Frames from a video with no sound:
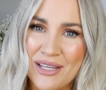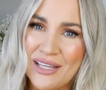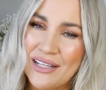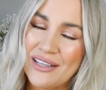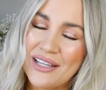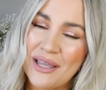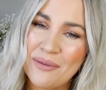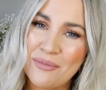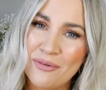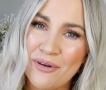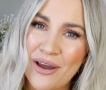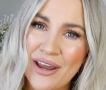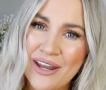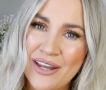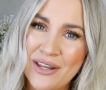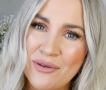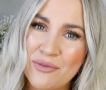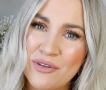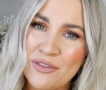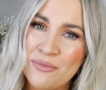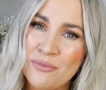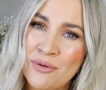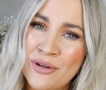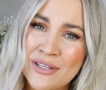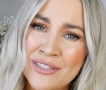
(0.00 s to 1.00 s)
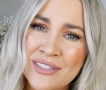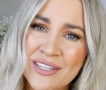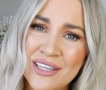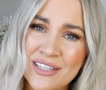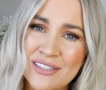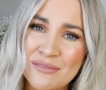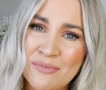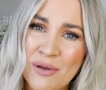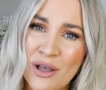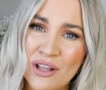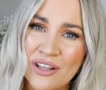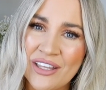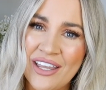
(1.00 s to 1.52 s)
collaborating with
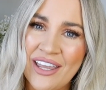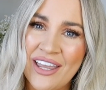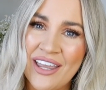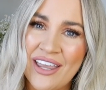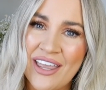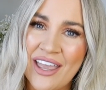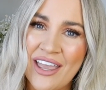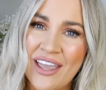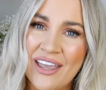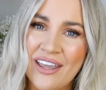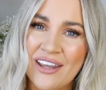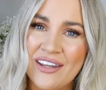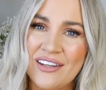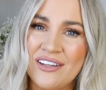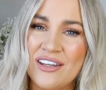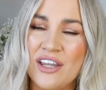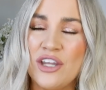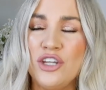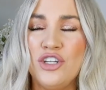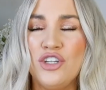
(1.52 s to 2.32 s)
Princess Polly again.